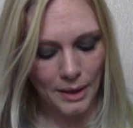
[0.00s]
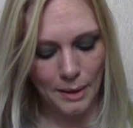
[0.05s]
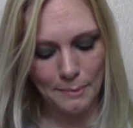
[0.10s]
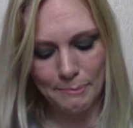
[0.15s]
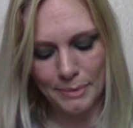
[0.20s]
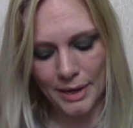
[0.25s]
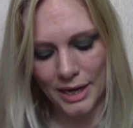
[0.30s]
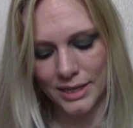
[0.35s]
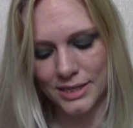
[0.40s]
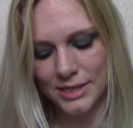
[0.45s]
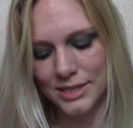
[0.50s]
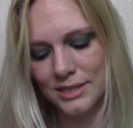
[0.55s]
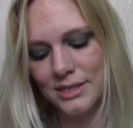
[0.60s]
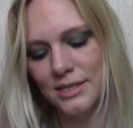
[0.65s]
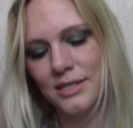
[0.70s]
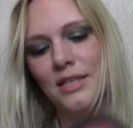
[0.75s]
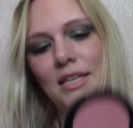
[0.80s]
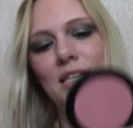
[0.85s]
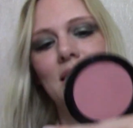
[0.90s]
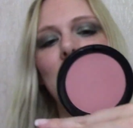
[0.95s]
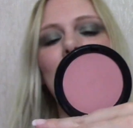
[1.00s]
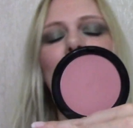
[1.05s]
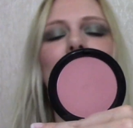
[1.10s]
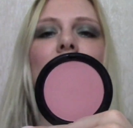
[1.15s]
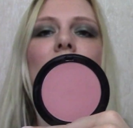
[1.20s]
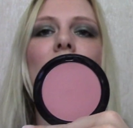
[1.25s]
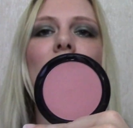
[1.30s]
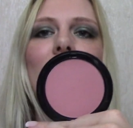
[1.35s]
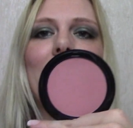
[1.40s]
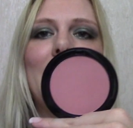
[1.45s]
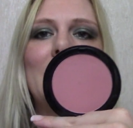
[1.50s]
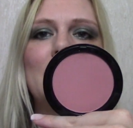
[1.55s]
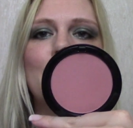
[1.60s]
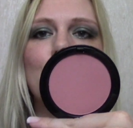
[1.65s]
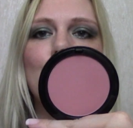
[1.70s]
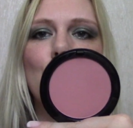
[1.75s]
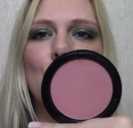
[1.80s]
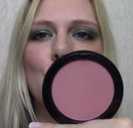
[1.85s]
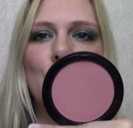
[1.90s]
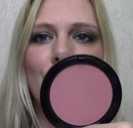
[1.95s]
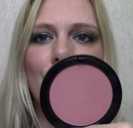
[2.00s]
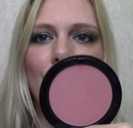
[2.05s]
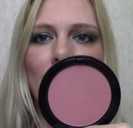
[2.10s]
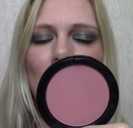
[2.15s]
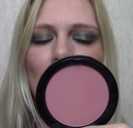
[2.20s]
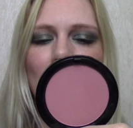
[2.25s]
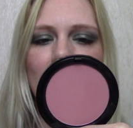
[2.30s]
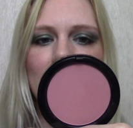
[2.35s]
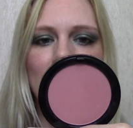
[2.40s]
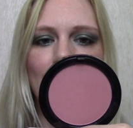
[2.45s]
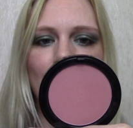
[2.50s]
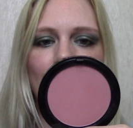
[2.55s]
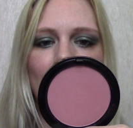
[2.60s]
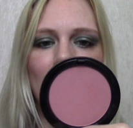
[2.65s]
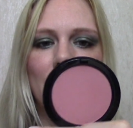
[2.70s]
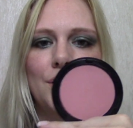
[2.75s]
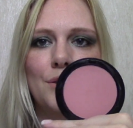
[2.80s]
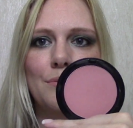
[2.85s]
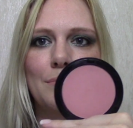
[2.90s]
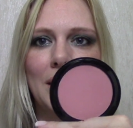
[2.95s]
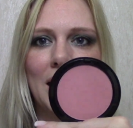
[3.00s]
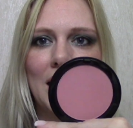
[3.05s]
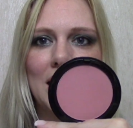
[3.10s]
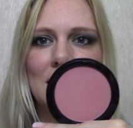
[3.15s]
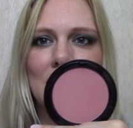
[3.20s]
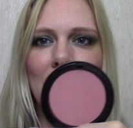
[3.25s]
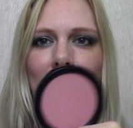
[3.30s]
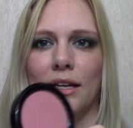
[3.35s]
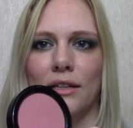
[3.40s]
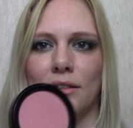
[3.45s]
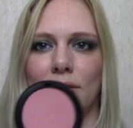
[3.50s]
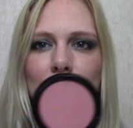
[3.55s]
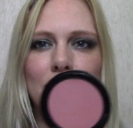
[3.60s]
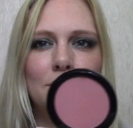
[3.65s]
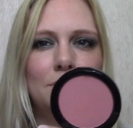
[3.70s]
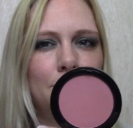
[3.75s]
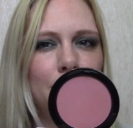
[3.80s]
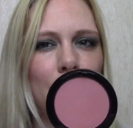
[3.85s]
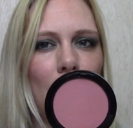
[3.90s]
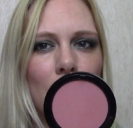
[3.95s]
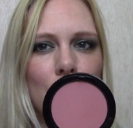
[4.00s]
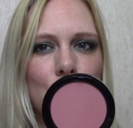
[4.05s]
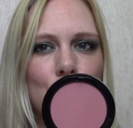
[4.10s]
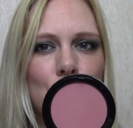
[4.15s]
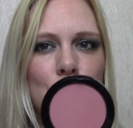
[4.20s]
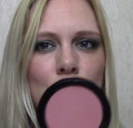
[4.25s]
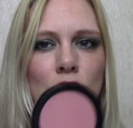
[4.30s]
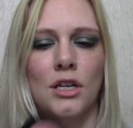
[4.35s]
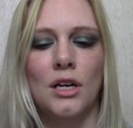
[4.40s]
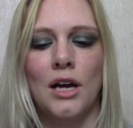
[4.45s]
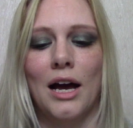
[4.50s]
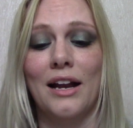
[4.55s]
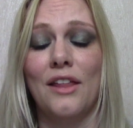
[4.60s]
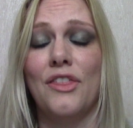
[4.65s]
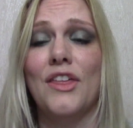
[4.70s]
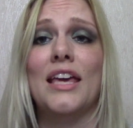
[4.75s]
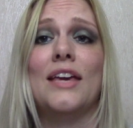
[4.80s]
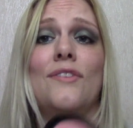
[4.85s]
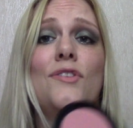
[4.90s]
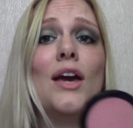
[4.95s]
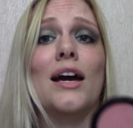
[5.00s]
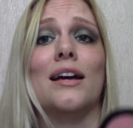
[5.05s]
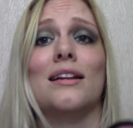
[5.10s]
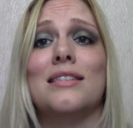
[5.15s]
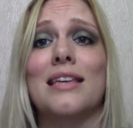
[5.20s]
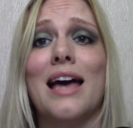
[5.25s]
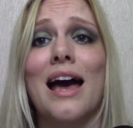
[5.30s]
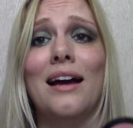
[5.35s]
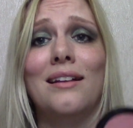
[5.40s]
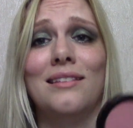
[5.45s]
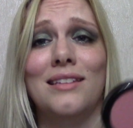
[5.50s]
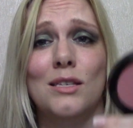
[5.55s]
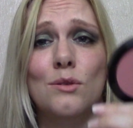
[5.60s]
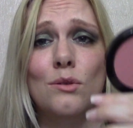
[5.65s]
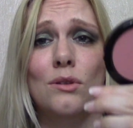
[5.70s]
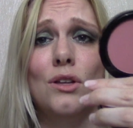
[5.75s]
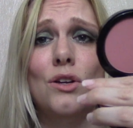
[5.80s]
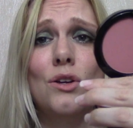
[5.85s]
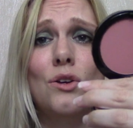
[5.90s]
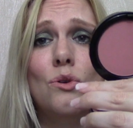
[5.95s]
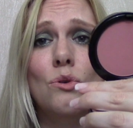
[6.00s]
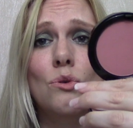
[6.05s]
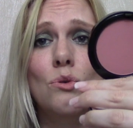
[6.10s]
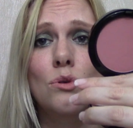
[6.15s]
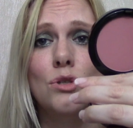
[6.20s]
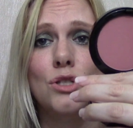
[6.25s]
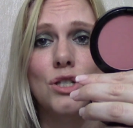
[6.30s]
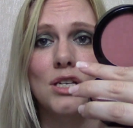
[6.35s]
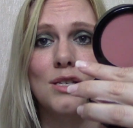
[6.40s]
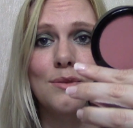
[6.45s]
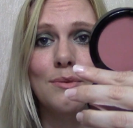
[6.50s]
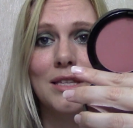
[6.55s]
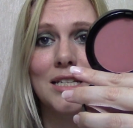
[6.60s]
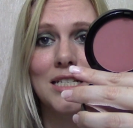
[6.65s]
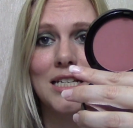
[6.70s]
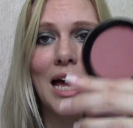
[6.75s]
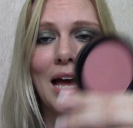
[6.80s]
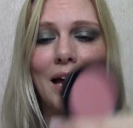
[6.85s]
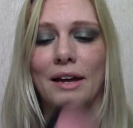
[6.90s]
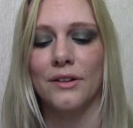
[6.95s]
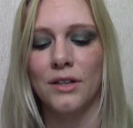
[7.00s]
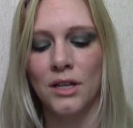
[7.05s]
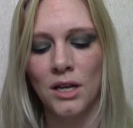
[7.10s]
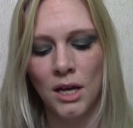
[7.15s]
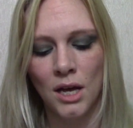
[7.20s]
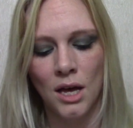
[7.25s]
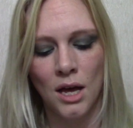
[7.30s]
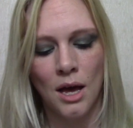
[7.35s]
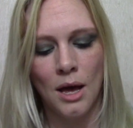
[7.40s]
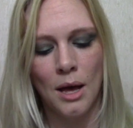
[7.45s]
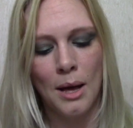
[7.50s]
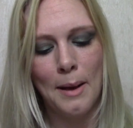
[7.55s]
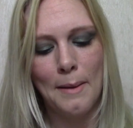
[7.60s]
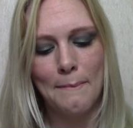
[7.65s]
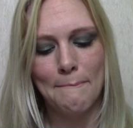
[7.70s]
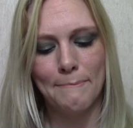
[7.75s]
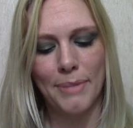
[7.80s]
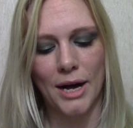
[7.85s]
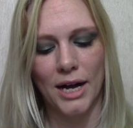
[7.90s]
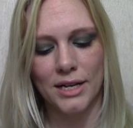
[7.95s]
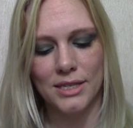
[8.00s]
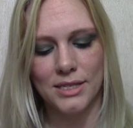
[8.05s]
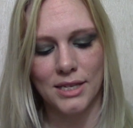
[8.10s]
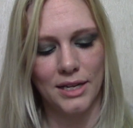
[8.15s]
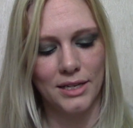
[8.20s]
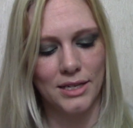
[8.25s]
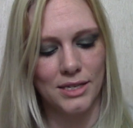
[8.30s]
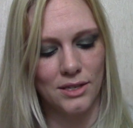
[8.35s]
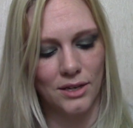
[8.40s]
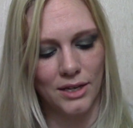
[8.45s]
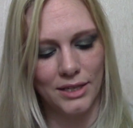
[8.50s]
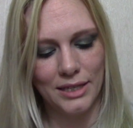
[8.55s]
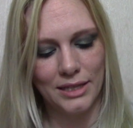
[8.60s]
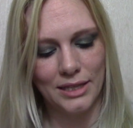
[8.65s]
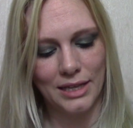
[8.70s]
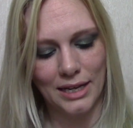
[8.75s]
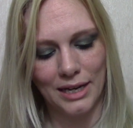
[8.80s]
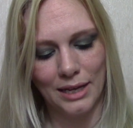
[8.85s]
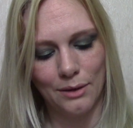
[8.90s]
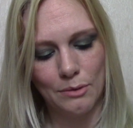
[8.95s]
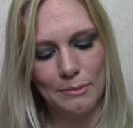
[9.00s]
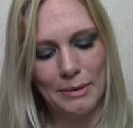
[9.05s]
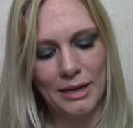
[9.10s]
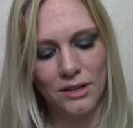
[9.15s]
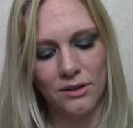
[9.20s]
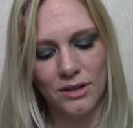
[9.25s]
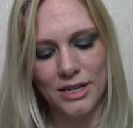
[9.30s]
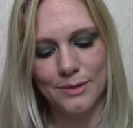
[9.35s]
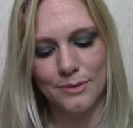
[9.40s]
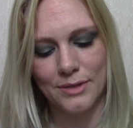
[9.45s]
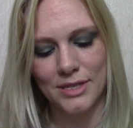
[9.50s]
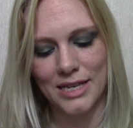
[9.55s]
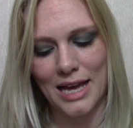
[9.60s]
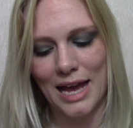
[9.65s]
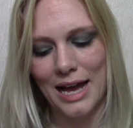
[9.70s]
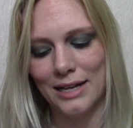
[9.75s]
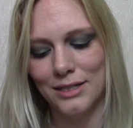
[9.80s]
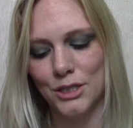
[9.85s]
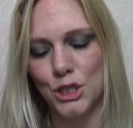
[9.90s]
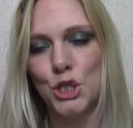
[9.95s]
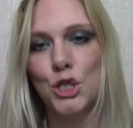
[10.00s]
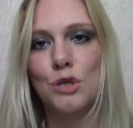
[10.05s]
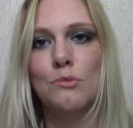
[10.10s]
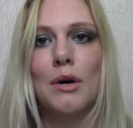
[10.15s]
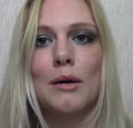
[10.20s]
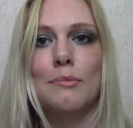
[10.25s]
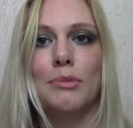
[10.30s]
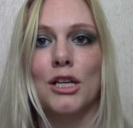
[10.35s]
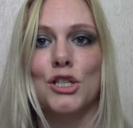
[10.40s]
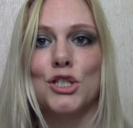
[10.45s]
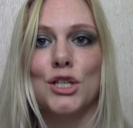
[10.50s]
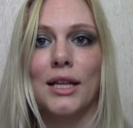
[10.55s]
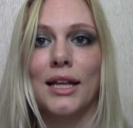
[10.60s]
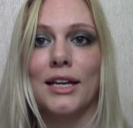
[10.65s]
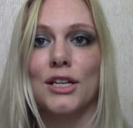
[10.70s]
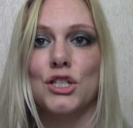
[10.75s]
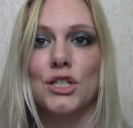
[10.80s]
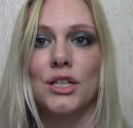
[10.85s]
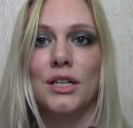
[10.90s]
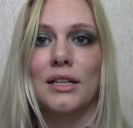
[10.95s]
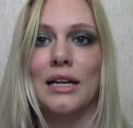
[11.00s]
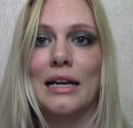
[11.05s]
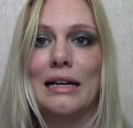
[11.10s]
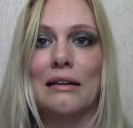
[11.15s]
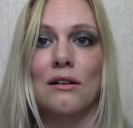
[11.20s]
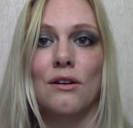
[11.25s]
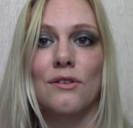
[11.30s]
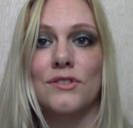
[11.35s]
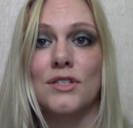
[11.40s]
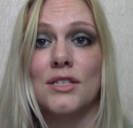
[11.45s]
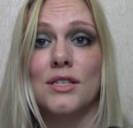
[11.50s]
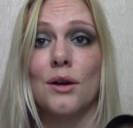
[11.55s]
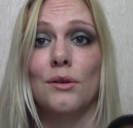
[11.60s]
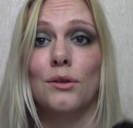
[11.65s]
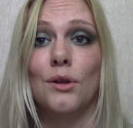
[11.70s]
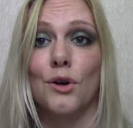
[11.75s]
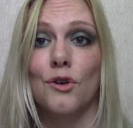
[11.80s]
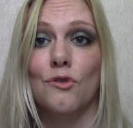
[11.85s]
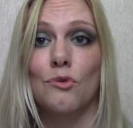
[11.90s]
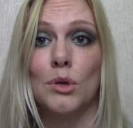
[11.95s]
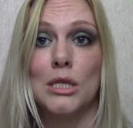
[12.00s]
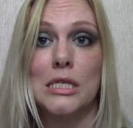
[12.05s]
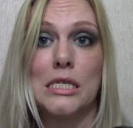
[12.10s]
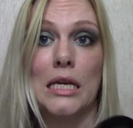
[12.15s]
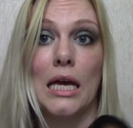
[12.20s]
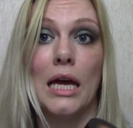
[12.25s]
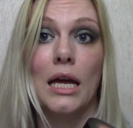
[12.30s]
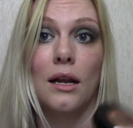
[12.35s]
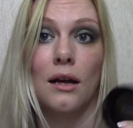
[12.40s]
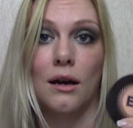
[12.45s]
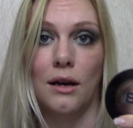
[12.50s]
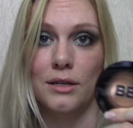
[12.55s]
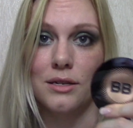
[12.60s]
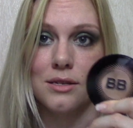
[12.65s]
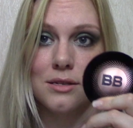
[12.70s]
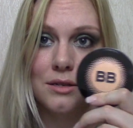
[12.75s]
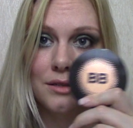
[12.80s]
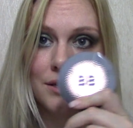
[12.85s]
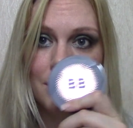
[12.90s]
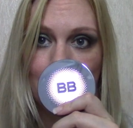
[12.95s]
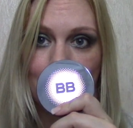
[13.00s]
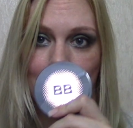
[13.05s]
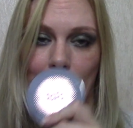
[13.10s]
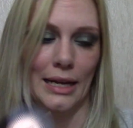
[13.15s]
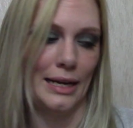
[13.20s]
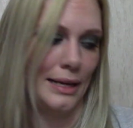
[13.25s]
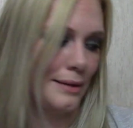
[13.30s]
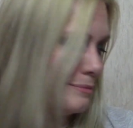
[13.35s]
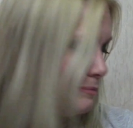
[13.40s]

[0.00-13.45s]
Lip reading: But so this is it's more of a kind of illuminating blush, and I think if you had a tan this would look gorgeous with a tan, but I decided that it would be a nice one to add to my blush collection, and after so long of wanting it I decided I would get it.